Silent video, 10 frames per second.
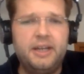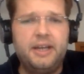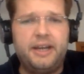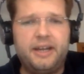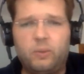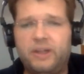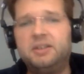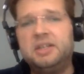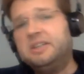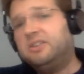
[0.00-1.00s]
And
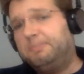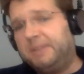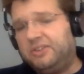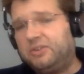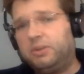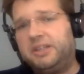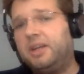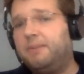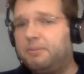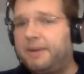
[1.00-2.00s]
well, Debezium really
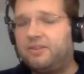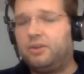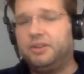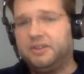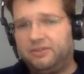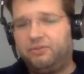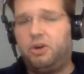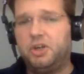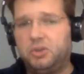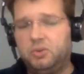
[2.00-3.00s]
implements all this
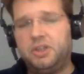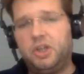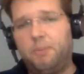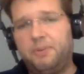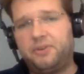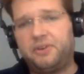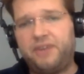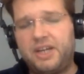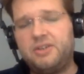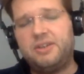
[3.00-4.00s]
for you in an open source
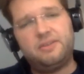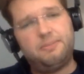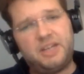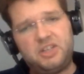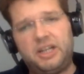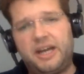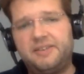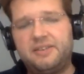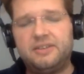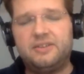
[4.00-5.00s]
fashion. It's Apache
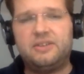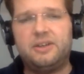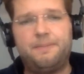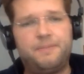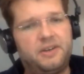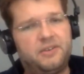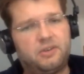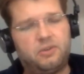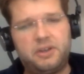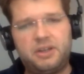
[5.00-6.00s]
licensed. There's a
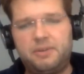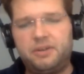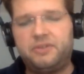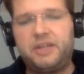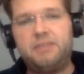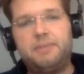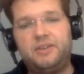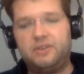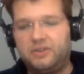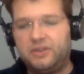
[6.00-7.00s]
growing number of
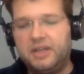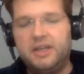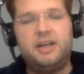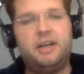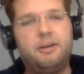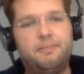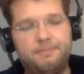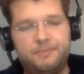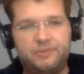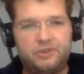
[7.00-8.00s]
databases.
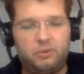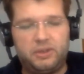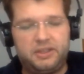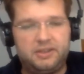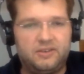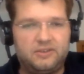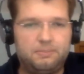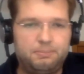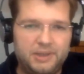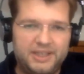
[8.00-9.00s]
So really
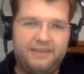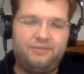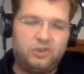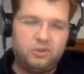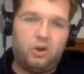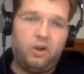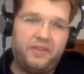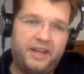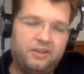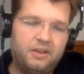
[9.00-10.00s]
this gives you all
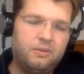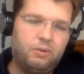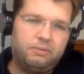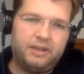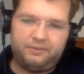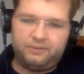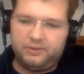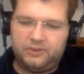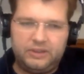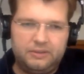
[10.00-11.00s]
that what we have
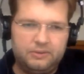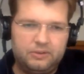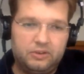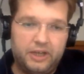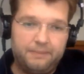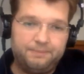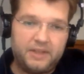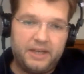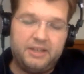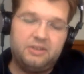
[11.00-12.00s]
seen today.
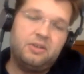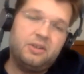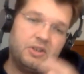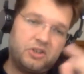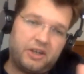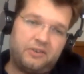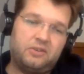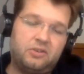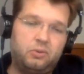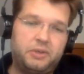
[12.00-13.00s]
And
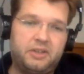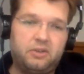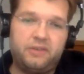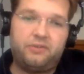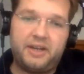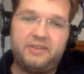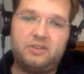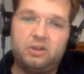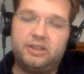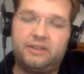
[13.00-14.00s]
just to reiterate, friends
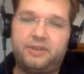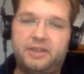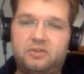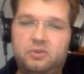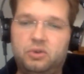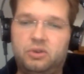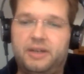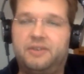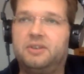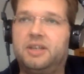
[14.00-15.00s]
don't let friends to do the
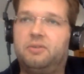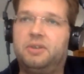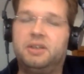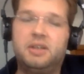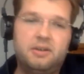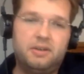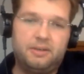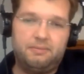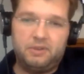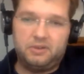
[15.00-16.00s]
right. So that's really
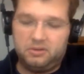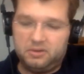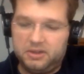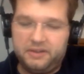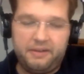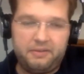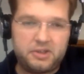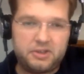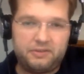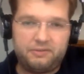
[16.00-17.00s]
what you never
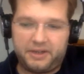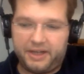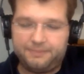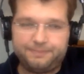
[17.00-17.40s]
should forget.